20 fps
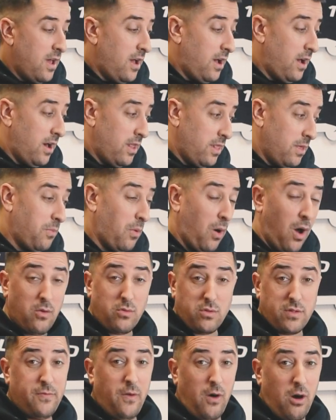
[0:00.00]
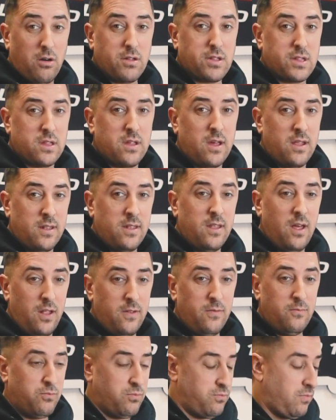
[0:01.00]
and the bike was fast and
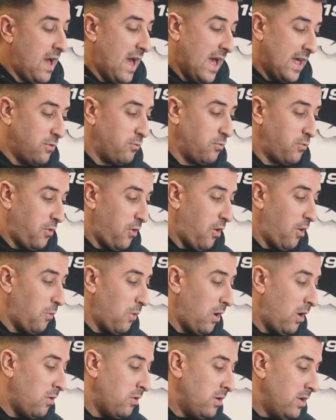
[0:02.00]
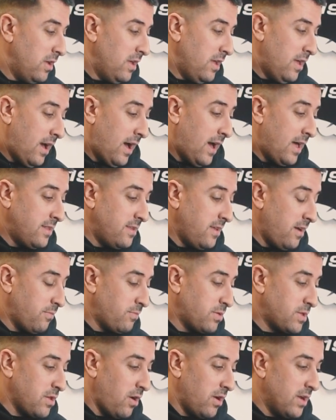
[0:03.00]
handled very well, and yeah,
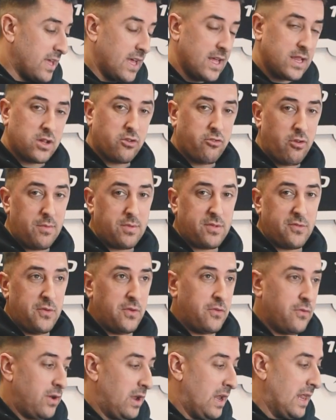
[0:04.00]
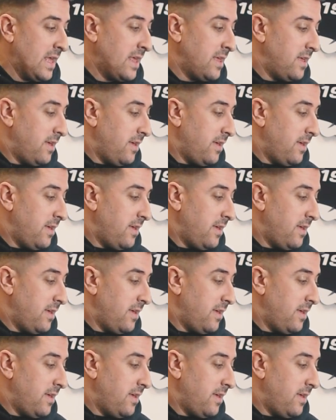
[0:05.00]
I'm starting to get to grips with it really.